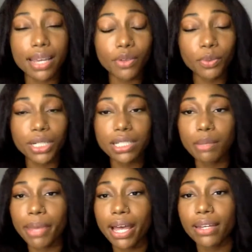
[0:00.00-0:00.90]
everyone to
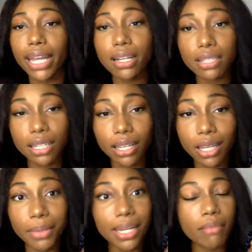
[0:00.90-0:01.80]
bow down to
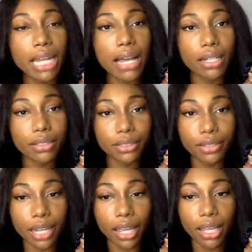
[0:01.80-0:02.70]
him, and I'm not going to do
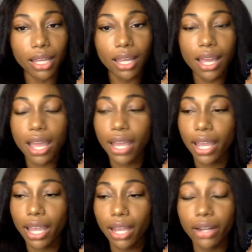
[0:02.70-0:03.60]
that.
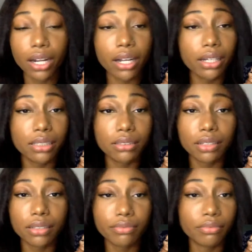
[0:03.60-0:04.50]
And girl,
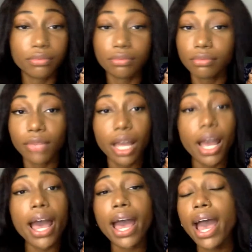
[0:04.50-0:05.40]

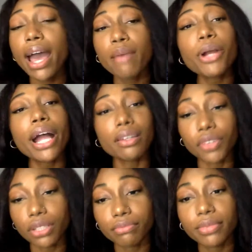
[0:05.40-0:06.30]
I'm proud of
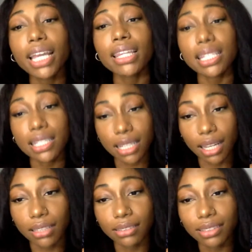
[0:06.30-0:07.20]
you in this
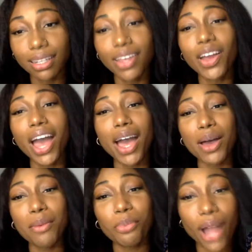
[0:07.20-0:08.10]
scene.
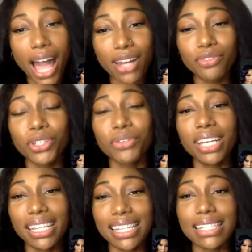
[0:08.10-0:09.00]
I'm proud of you
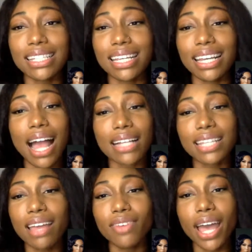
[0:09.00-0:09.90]
in this scene.
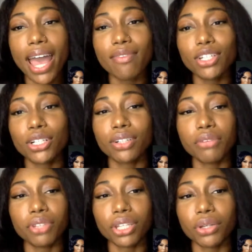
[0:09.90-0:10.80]
Octavia, I have to agree
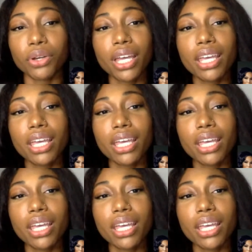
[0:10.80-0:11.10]
with you.